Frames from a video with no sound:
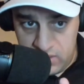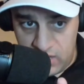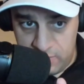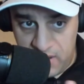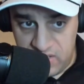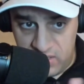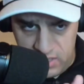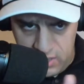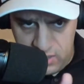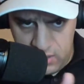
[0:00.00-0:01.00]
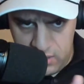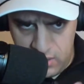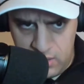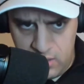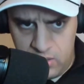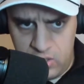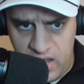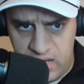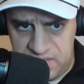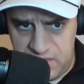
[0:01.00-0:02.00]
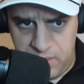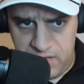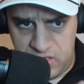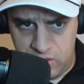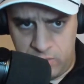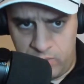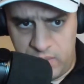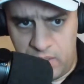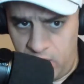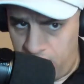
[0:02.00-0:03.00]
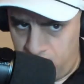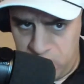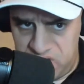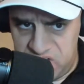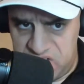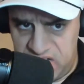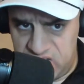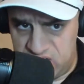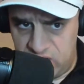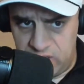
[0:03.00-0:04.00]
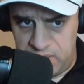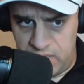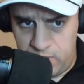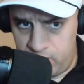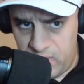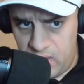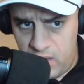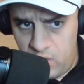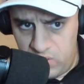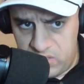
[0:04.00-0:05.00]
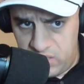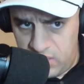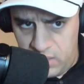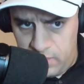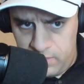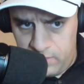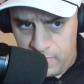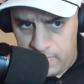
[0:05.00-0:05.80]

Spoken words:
So that's basically your NFC picture. Of course, seedings is going to be what's going to